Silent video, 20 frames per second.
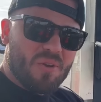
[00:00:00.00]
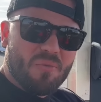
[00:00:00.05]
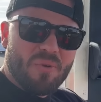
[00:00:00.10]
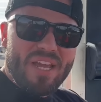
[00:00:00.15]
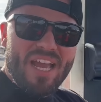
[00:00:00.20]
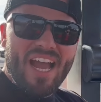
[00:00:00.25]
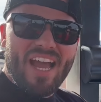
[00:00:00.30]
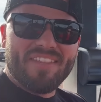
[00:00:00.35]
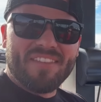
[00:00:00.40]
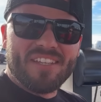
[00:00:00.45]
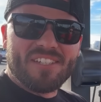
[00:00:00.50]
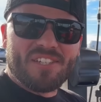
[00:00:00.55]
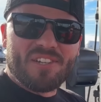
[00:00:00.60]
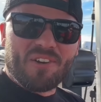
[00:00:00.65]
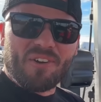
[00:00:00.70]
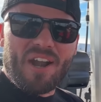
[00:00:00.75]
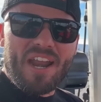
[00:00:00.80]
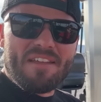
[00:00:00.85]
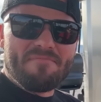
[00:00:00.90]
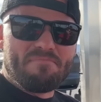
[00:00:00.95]
we had this
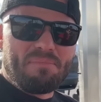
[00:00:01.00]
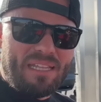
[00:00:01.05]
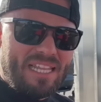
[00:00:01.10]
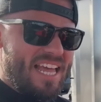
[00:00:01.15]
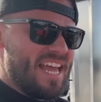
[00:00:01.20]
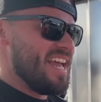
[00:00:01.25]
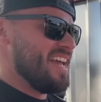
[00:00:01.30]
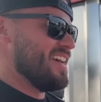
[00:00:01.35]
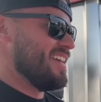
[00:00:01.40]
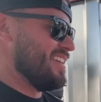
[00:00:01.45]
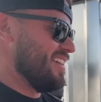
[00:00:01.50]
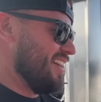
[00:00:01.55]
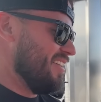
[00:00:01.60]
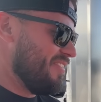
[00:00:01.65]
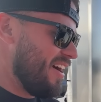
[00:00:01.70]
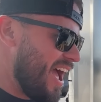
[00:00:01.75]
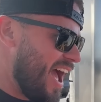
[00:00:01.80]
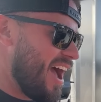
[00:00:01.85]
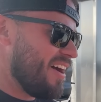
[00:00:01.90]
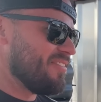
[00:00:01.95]
great plan
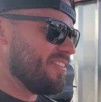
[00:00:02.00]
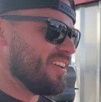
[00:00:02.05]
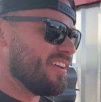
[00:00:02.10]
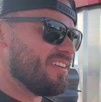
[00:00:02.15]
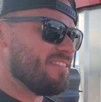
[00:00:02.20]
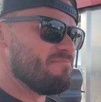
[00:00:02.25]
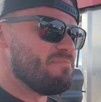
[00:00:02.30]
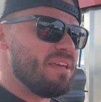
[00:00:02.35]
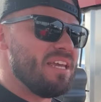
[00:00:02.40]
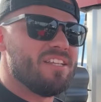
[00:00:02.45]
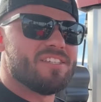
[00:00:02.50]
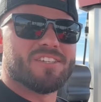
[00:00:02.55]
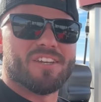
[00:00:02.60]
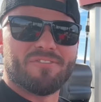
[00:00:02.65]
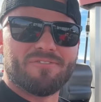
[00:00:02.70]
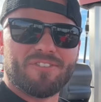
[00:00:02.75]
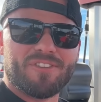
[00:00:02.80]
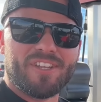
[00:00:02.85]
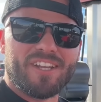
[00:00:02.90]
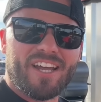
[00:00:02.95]
of having pizza
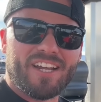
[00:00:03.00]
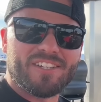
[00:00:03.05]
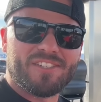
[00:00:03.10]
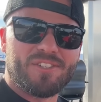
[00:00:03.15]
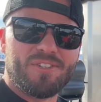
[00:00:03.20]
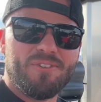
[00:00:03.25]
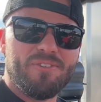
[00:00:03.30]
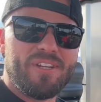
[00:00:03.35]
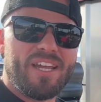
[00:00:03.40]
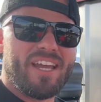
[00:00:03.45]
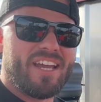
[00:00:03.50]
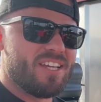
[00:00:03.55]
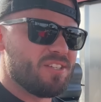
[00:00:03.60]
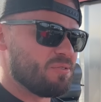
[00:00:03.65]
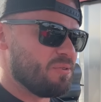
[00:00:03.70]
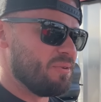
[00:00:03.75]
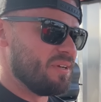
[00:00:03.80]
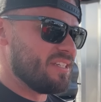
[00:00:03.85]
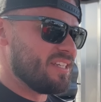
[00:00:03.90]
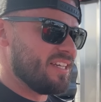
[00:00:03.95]
for the next 2 days.
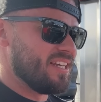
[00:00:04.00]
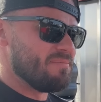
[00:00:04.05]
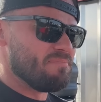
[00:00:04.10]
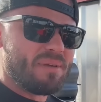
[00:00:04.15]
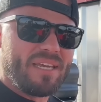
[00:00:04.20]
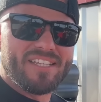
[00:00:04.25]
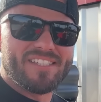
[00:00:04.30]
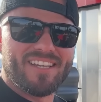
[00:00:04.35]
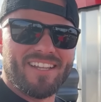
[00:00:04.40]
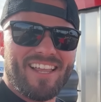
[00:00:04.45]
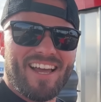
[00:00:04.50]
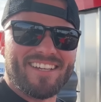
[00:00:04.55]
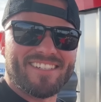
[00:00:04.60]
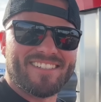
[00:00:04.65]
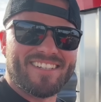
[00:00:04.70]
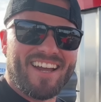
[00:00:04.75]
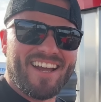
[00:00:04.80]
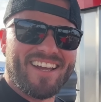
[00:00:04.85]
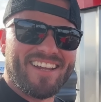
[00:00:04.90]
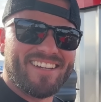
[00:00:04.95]
We went to get pizza
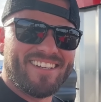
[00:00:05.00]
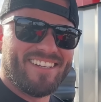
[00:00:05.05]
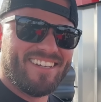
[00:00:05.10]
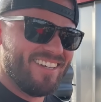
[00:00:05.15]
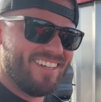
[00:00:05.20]
last night,